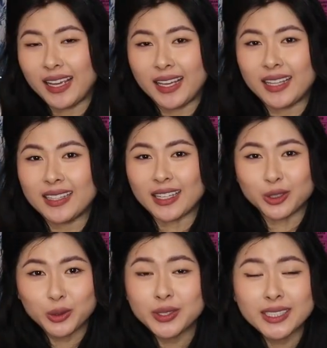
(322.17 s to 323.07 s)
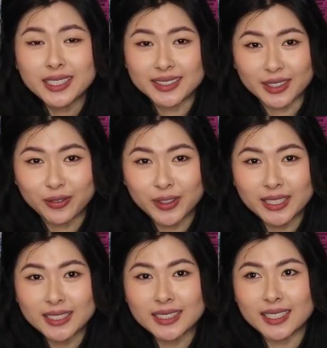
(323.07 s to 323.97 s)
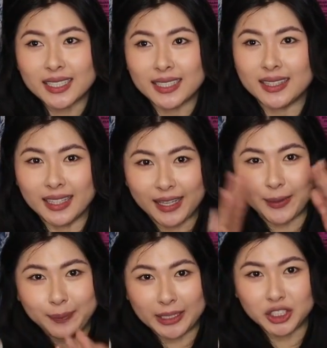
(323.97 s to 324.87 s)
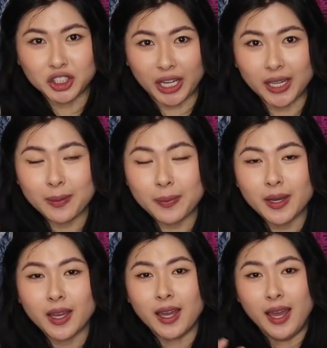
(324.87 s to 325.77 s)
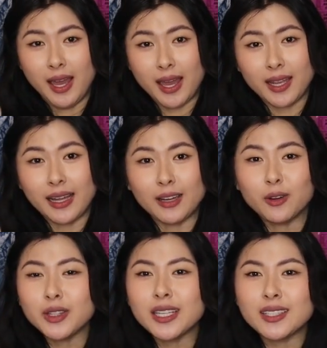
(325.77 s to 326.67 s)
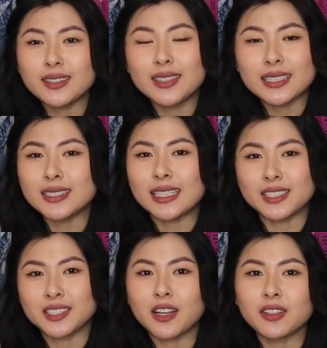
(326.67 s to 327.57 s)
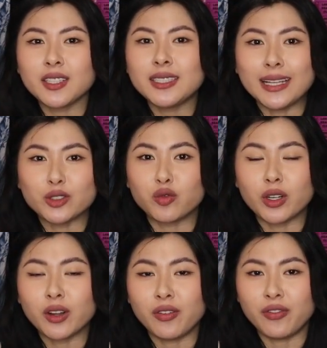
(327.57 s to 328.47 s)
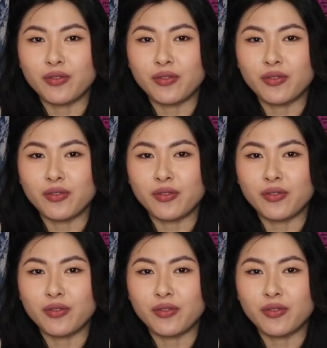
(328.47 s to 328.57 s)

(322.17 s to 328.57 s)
and I do see a difference in like my shape. And I don't think this necessarily gets rid of